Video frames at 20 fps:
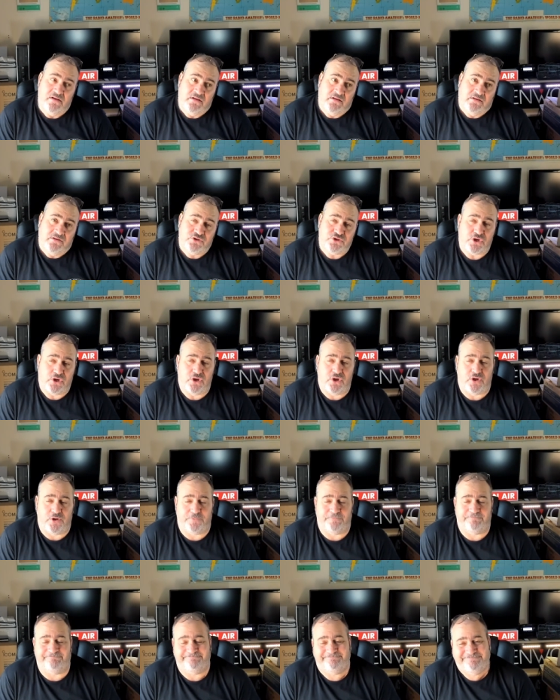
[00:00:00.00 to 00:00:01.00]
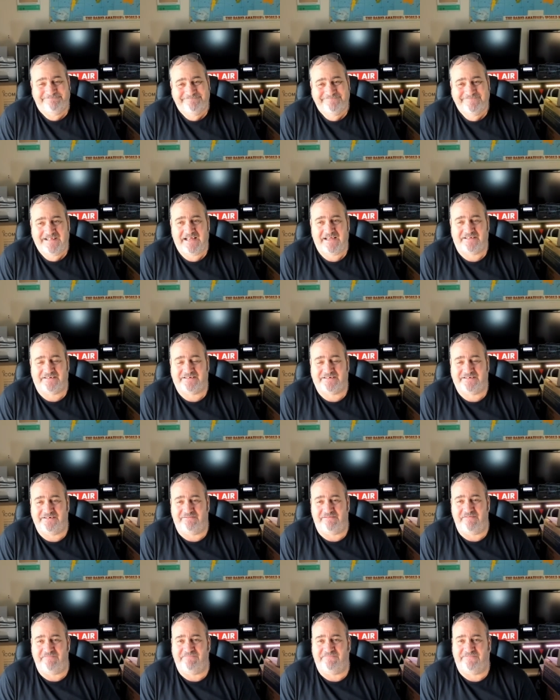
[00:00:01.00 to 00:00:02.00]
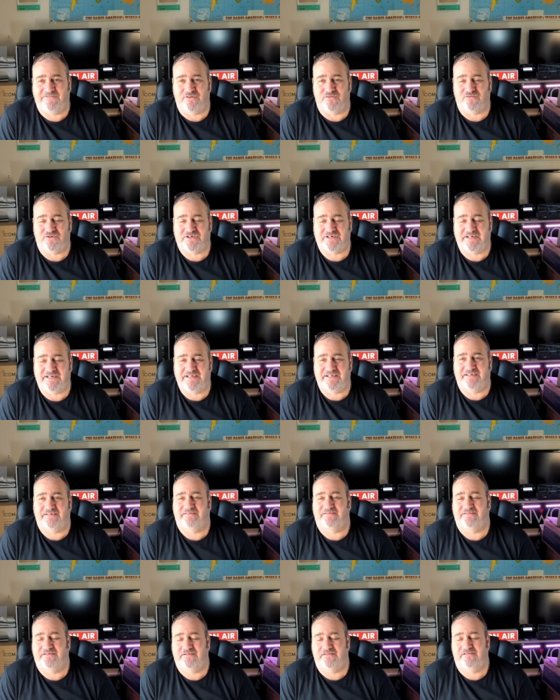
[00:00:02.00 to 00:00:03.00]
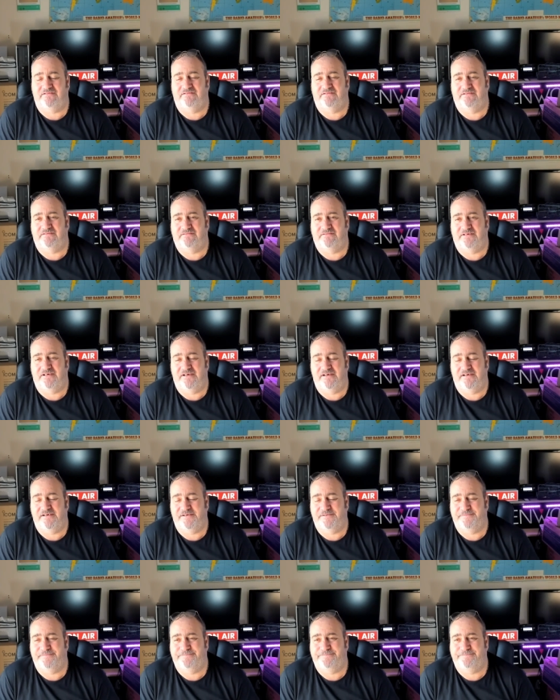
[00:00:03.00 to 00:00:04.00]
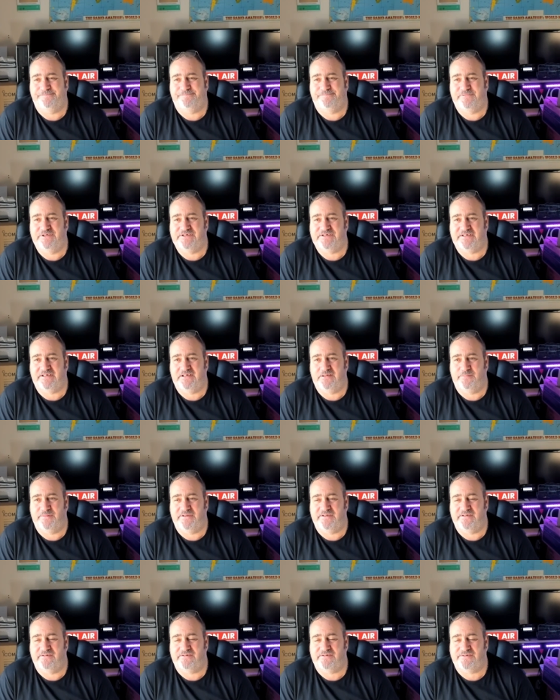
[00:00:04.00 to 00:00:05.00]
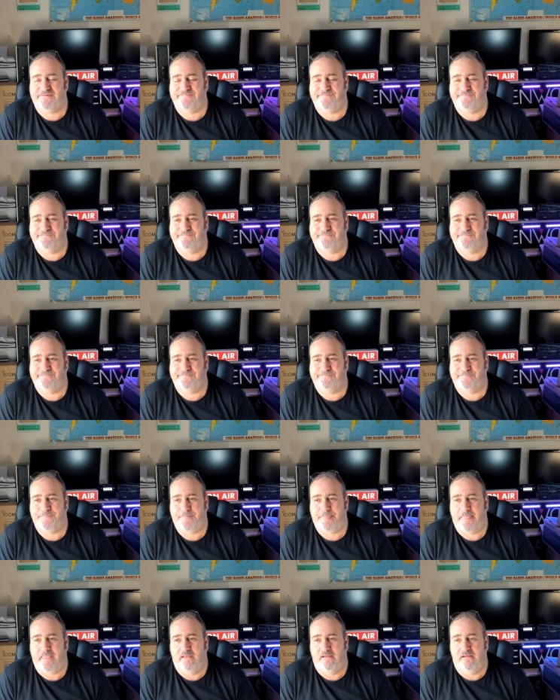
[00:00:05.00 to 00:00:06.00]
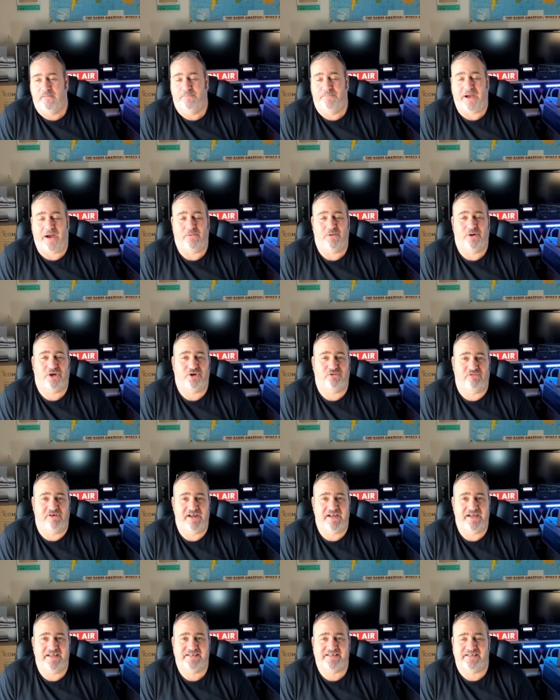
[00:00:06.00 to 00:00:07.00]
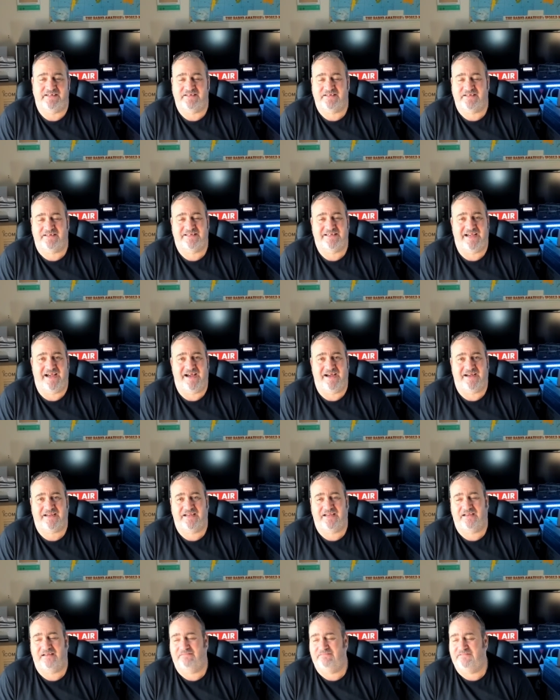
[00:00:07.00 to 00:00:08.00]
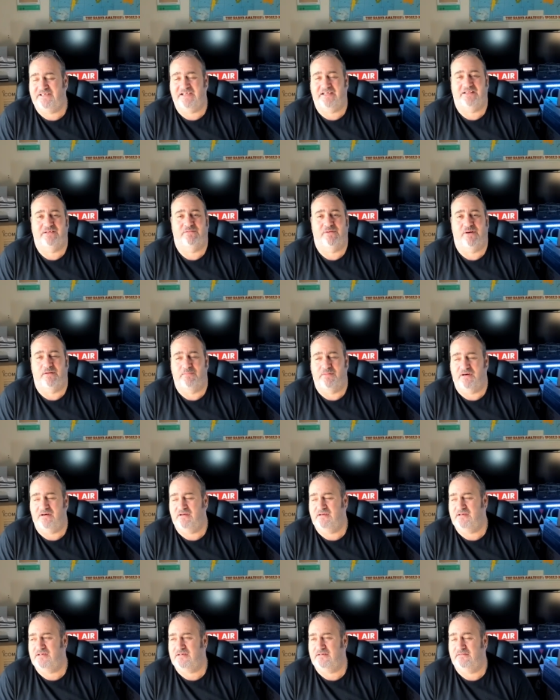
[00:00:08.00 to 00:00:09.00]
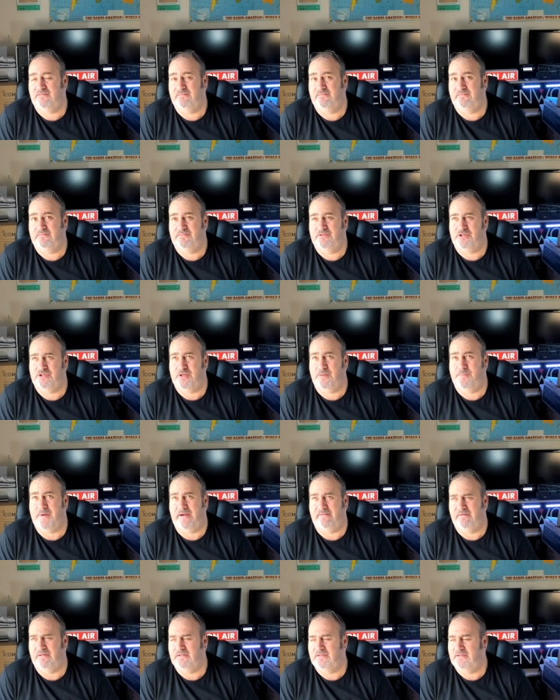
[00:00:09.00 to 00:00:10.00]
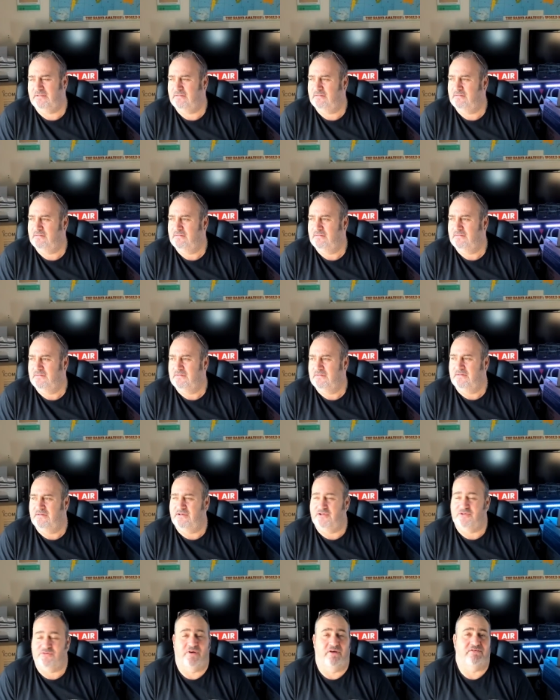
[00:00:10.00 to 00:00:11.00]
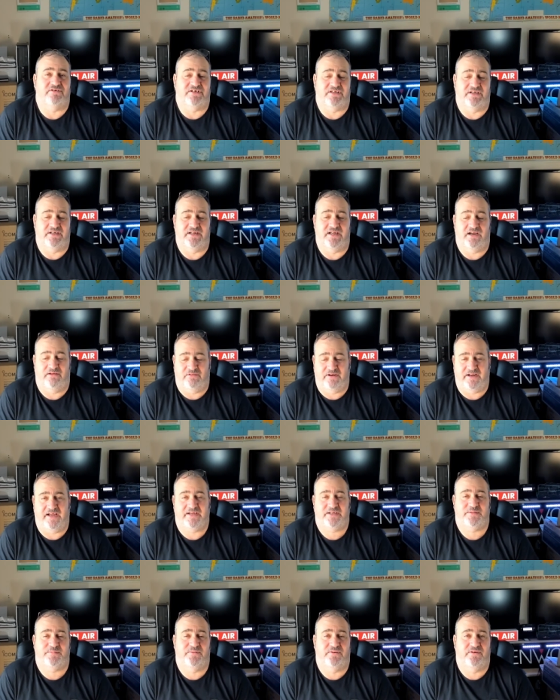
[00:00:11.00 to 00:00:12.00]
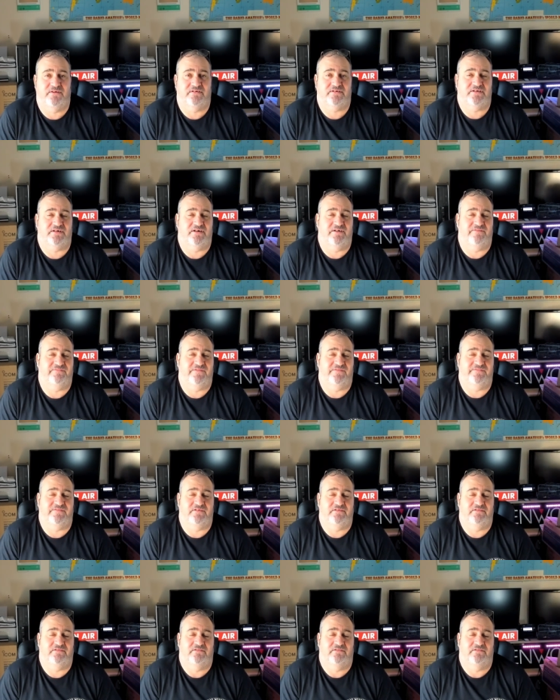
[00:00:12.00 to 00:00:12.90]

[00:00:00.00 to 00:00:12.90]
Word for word: So that's your influx, in it? You know, um, you CBers, power crazies, the target, kilowatt boys, us apparently, as we all sit there with experts and everything.